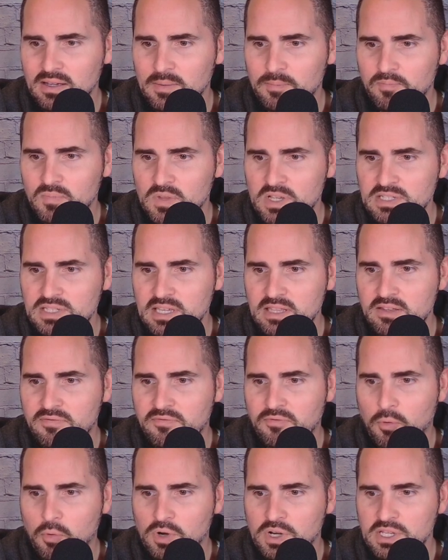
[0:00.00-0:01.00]
Let's say the
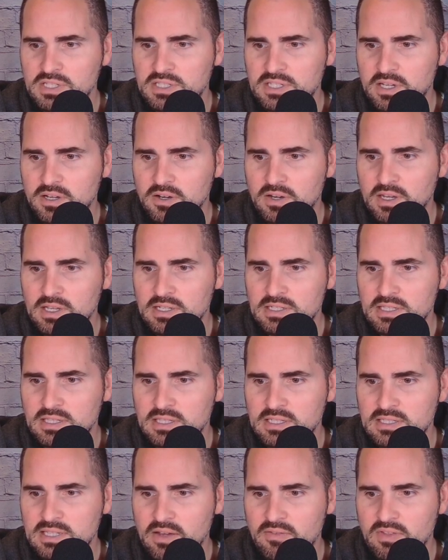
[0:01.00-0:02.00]
40 series and the
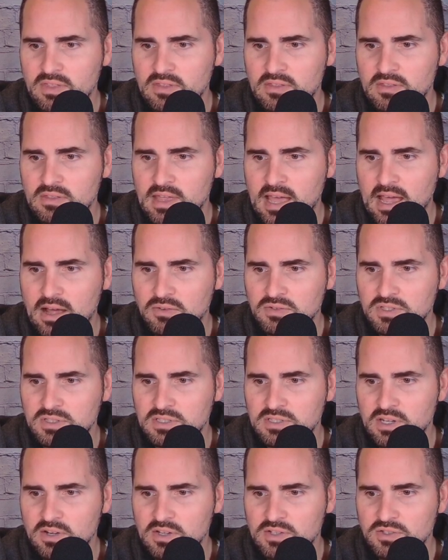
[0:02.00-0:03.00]
7000
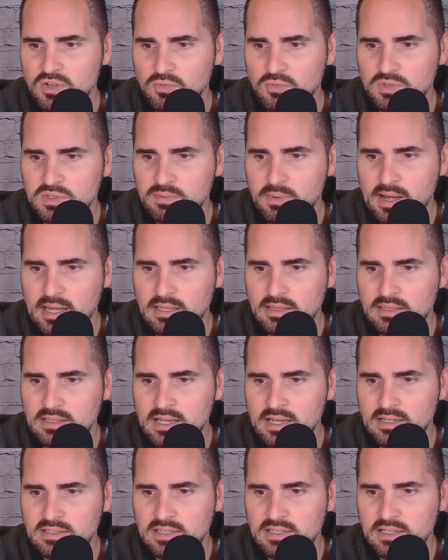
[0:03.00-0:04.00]
series. No one's buying the
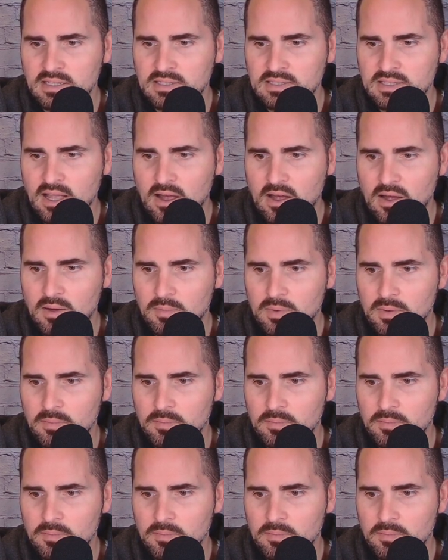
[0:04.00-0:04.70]
XT. Stop.